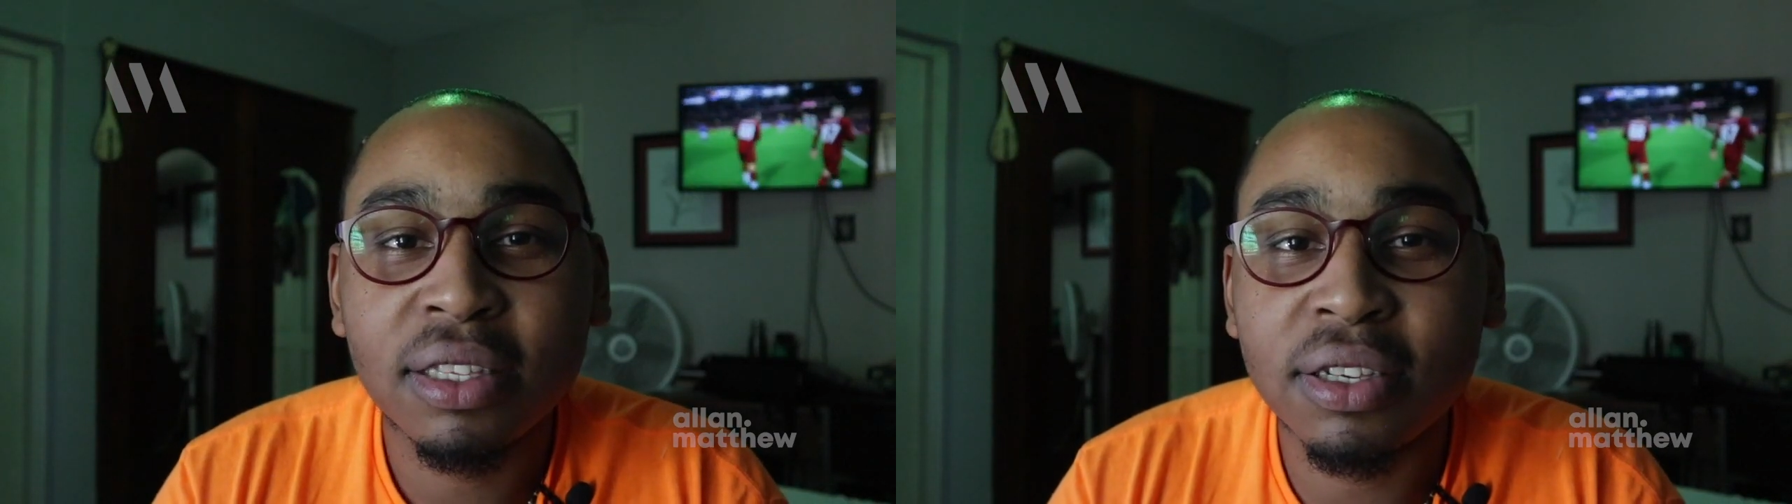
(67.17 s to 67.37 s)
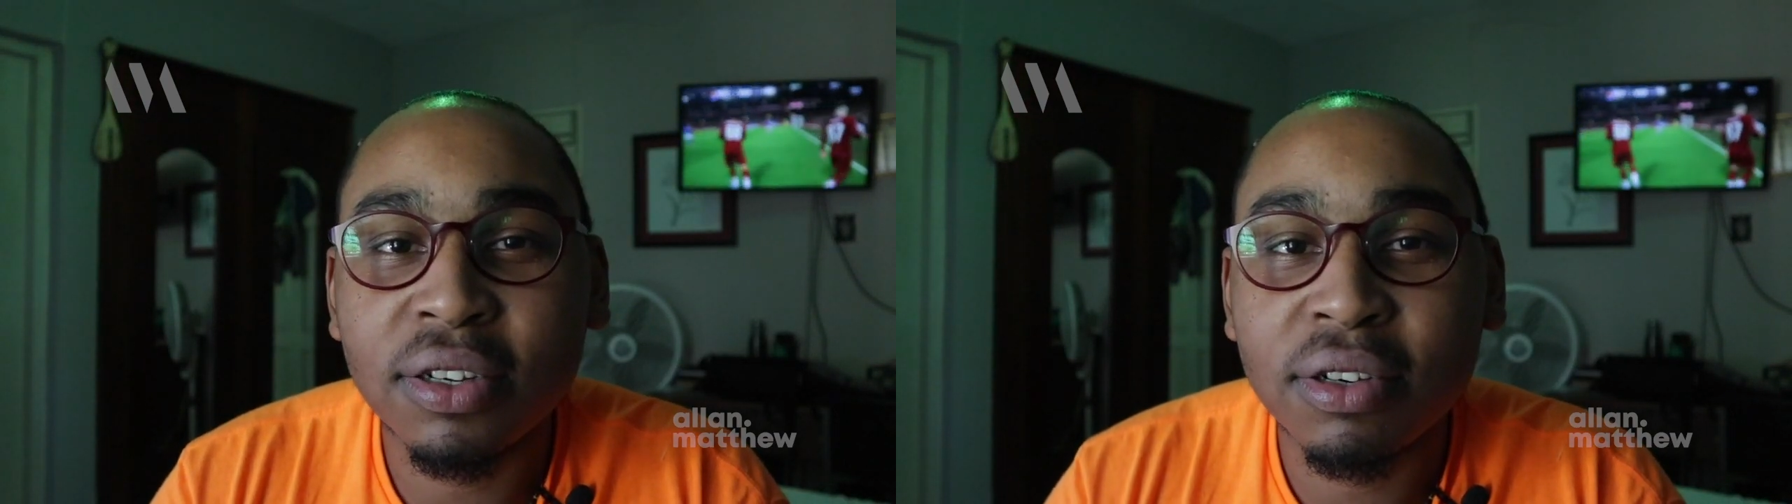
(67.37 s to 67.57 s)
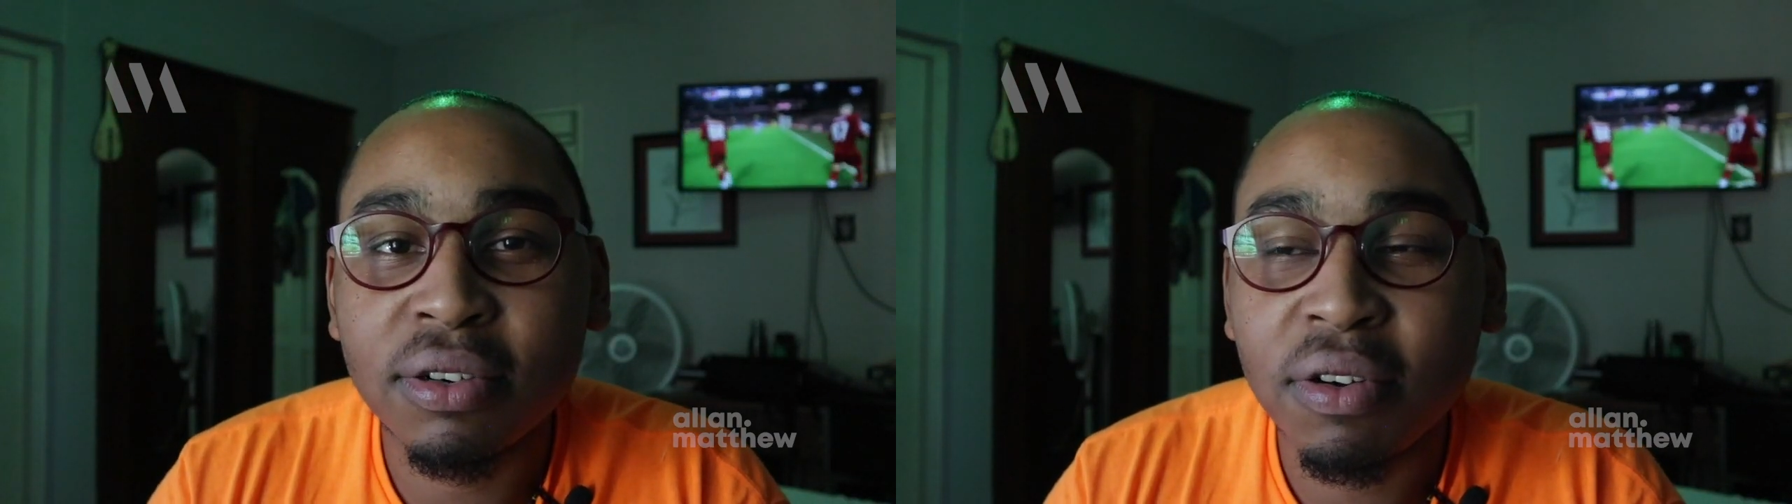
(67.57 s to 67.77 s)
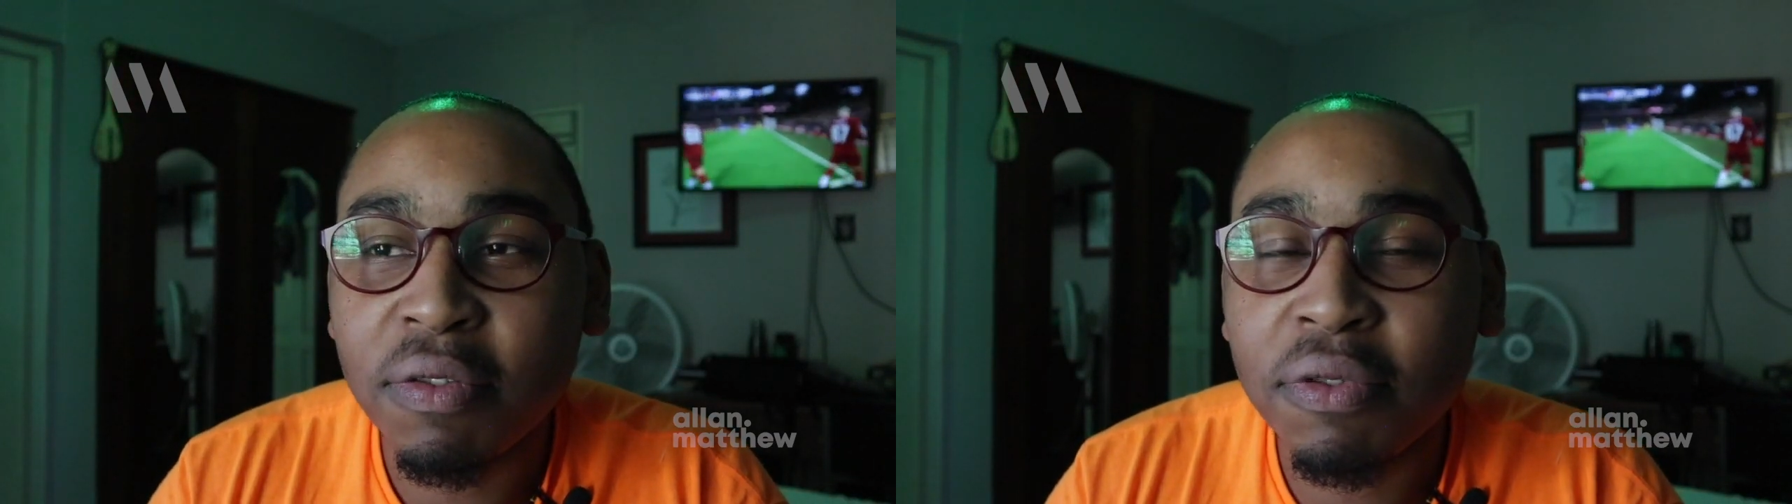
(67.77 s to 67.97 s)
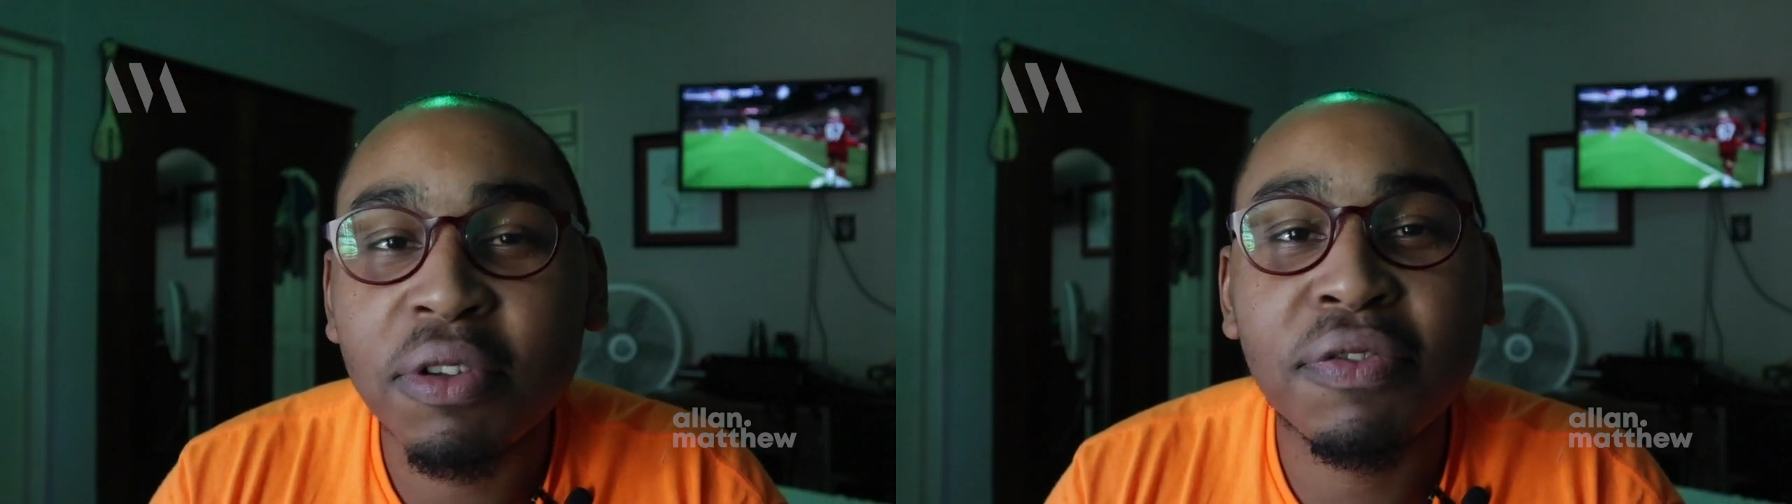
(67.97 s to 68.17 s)
to
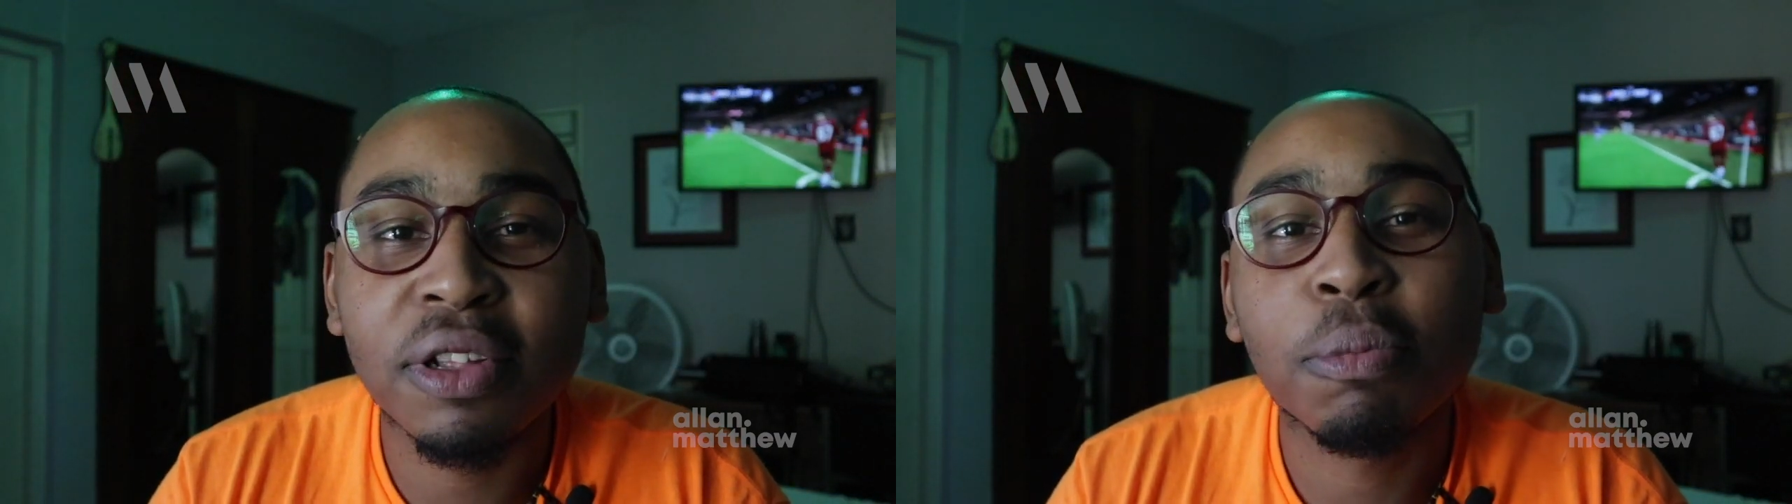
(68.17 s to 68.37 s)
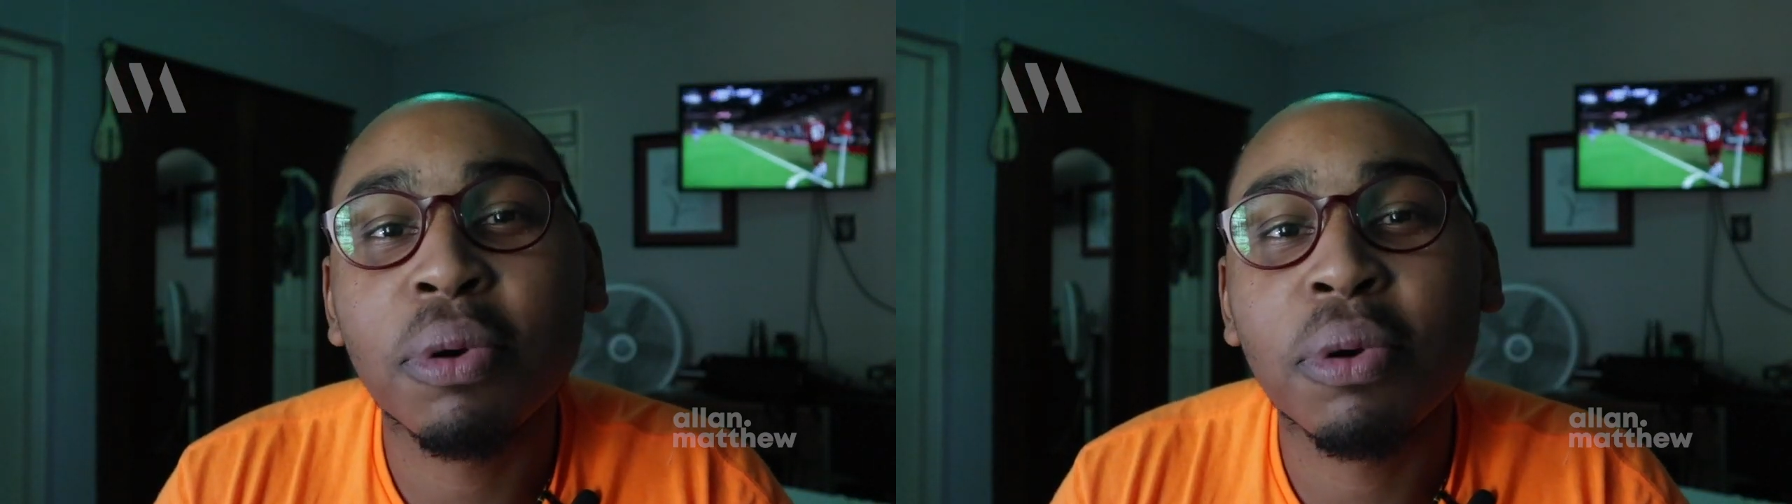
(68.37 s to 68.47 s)
fulfill